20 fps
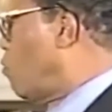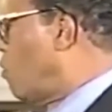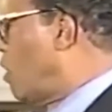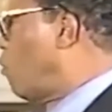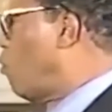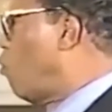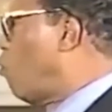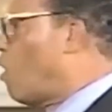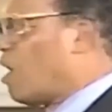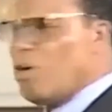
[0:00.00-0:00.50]

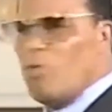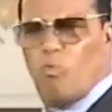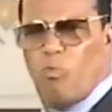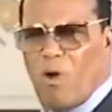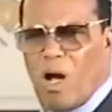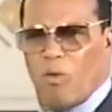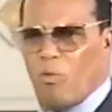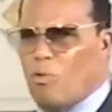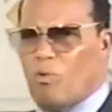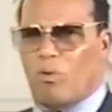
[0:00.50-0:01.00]

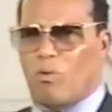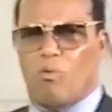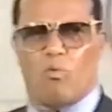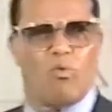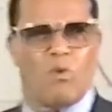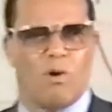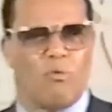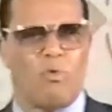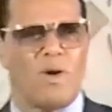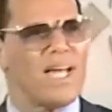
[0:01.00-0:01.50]
Well,
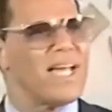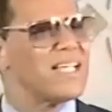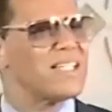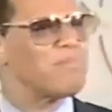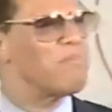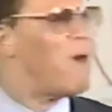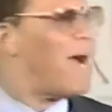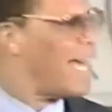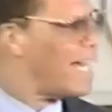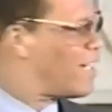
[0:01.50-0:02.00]

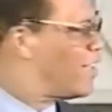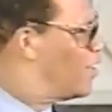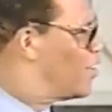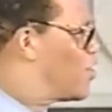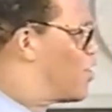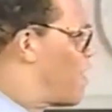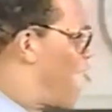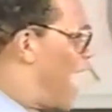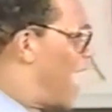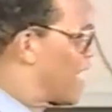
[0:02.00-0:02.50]
where's Michael
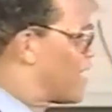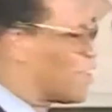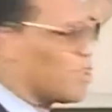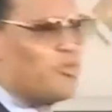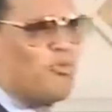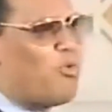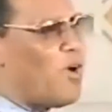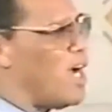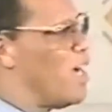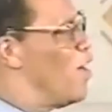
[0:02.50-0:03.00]

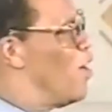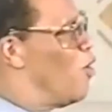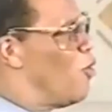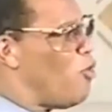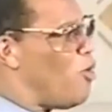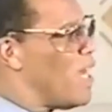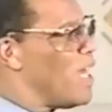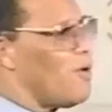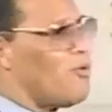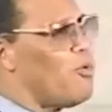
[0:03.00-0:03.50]
Jackson?
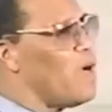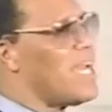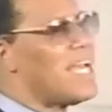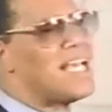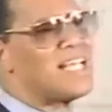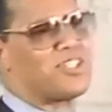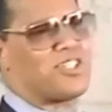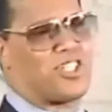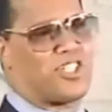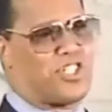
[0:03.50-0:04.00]

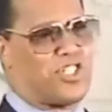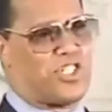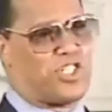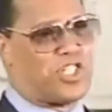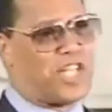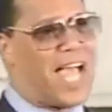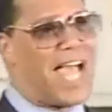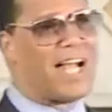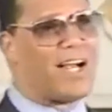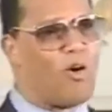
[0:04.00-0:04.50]
Where's
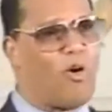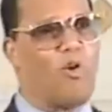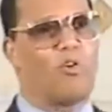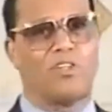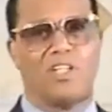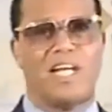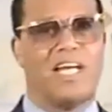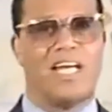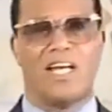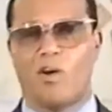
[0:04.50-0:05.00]
Shaq
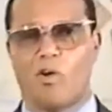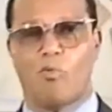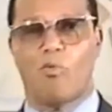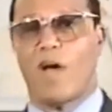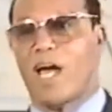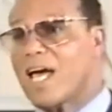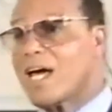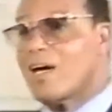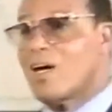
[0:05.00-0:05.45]
O'Neal?